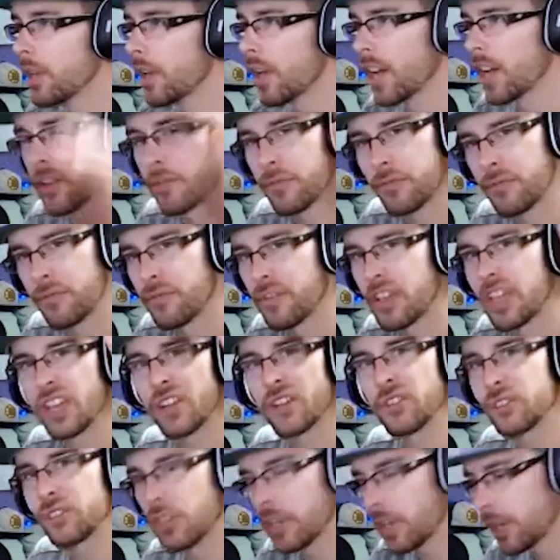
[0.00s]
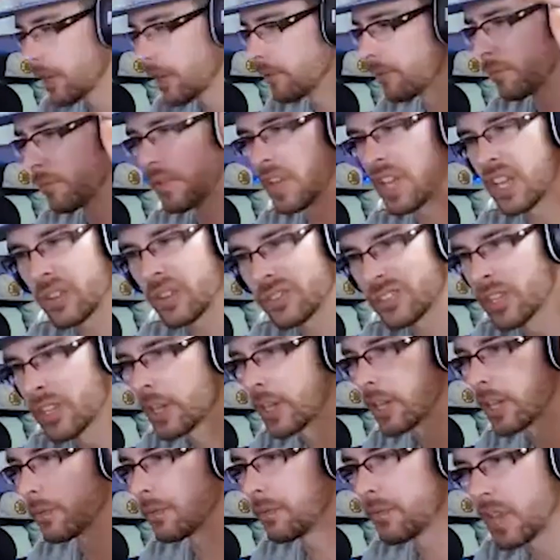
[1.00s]
I have failed and failed
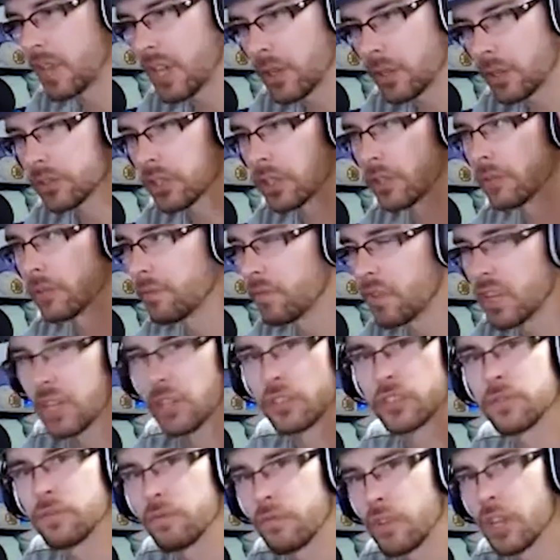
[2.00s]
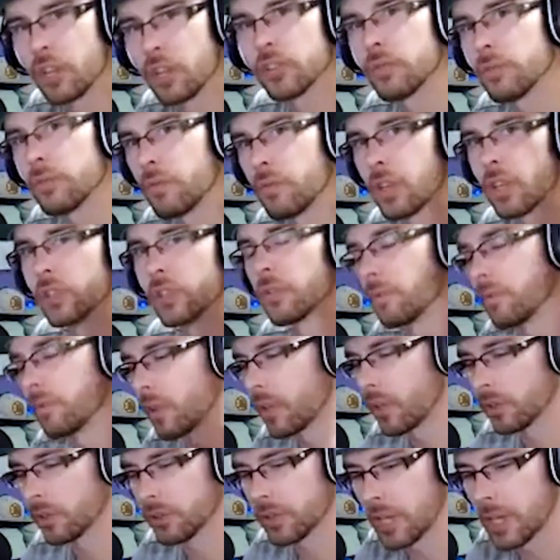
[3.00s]
and failed and failed and failed and failed and
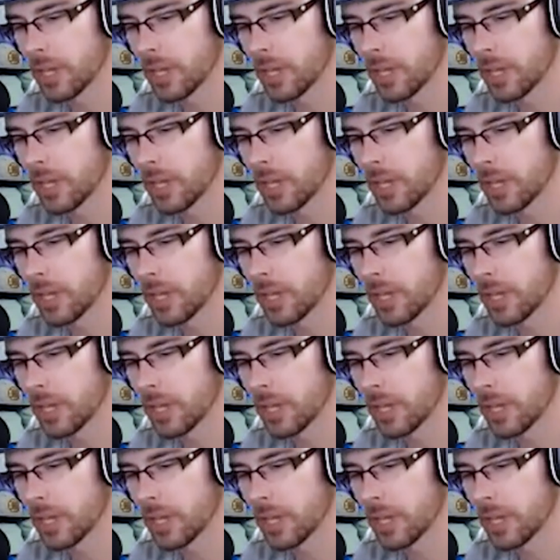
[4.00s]
failed.